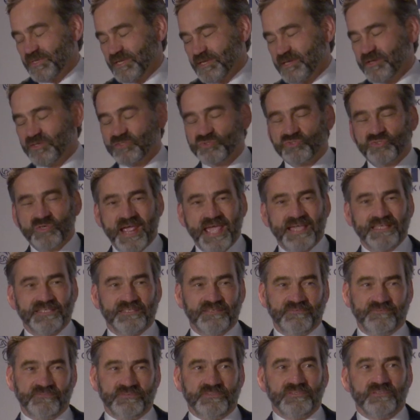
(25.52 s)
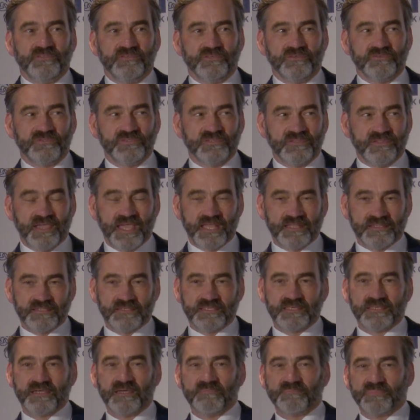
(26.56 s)
attractive, you know, to
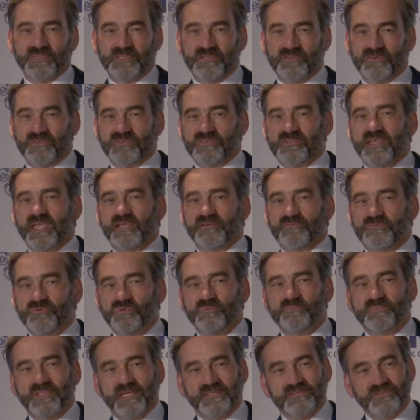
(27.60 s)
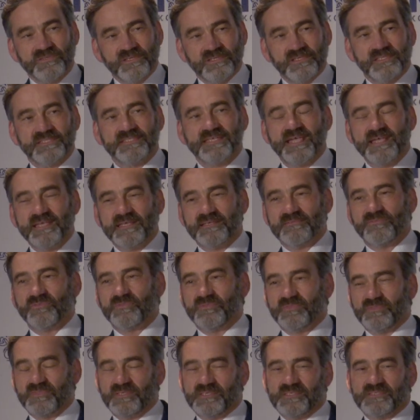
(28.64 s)
that company or to that group that's going to take
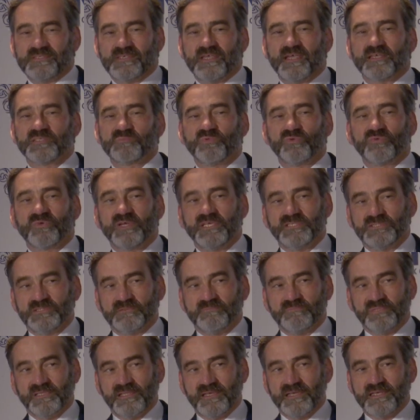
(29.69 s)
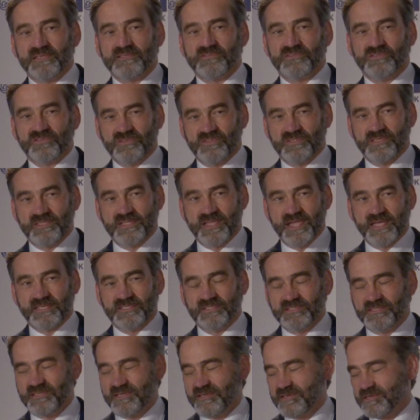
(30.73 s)
these exploration plays to the
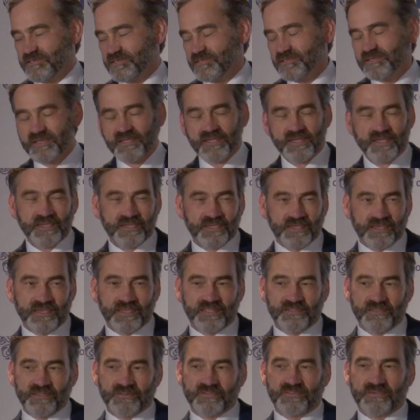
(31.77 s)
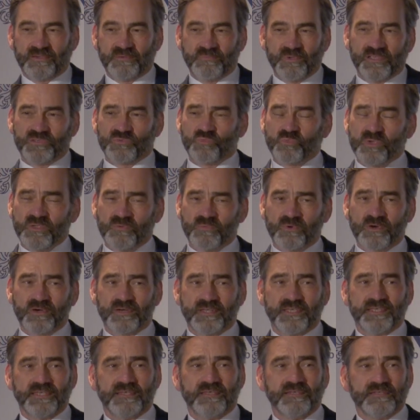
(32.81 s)
next tier. And the other thing about us, we
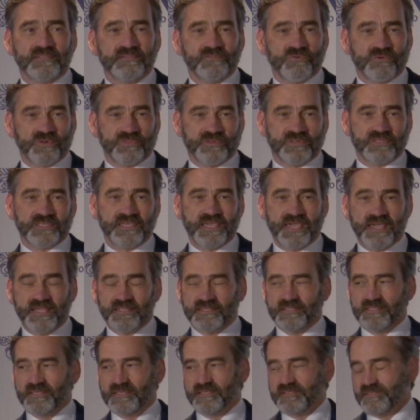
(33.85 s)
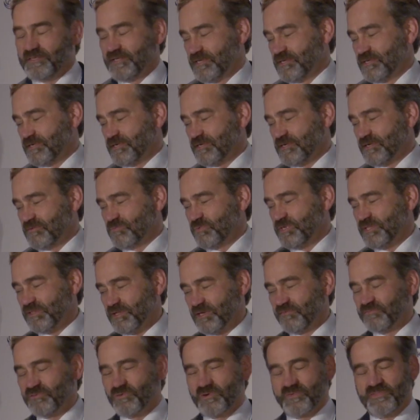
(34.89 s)
work in northern Canada. We
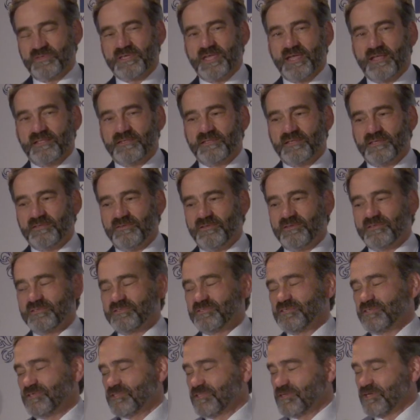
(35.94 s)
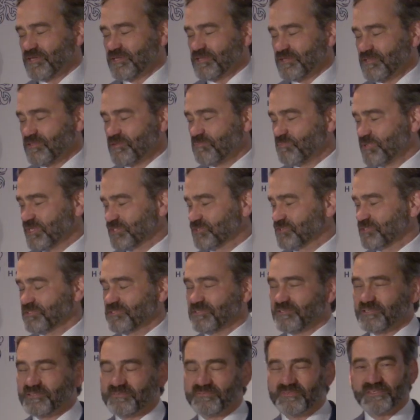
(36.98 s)
love northern Canada. You can see the
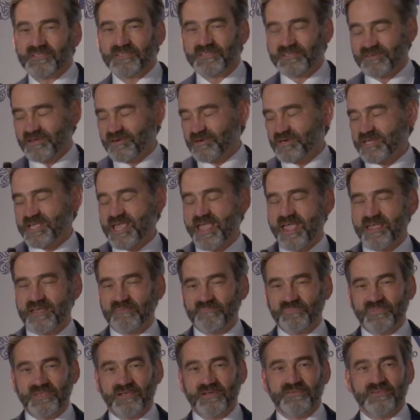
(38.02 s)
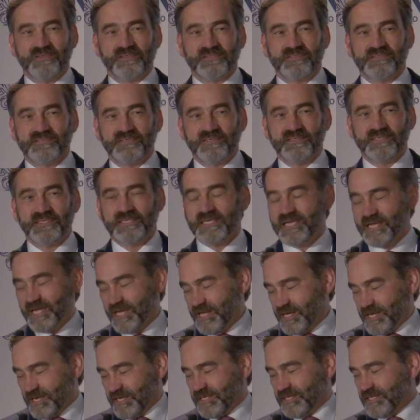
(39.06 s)
picture of our camp there. You can see,
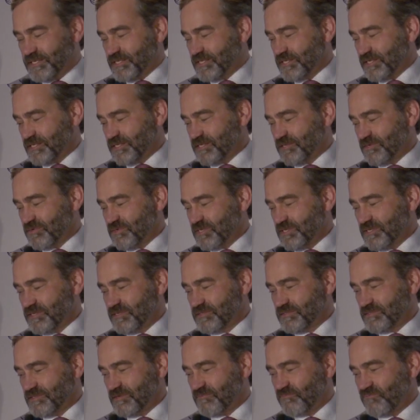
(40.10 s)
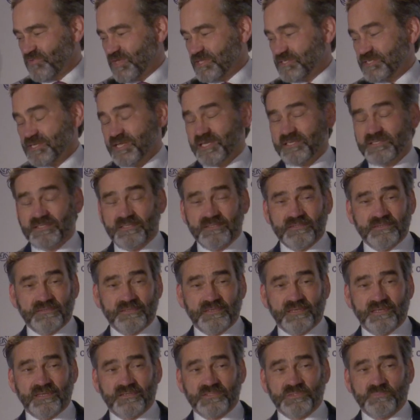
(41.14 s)
you know, it is a fantastic
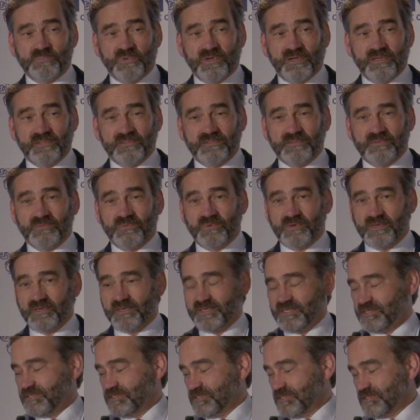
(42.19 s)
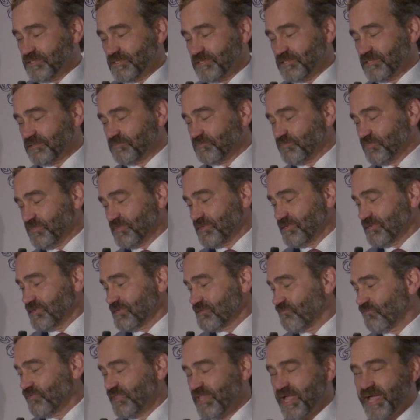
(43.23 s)
spot to work.
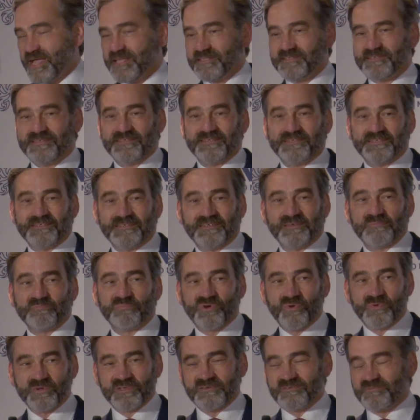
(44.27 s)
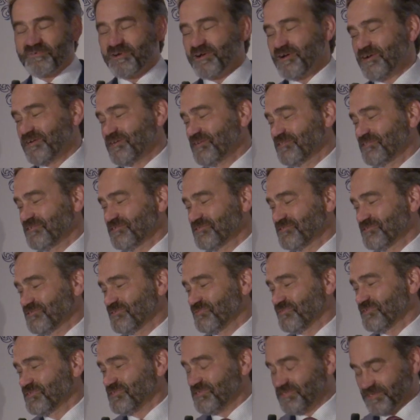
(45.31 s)
Flat, broken rock at the
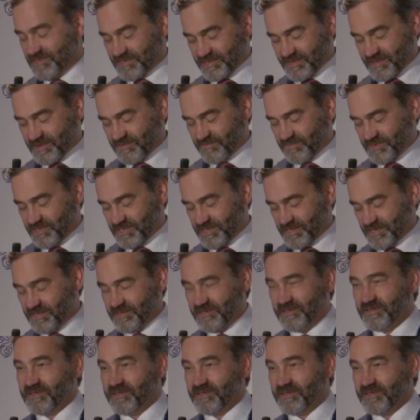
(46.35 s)
surface. A really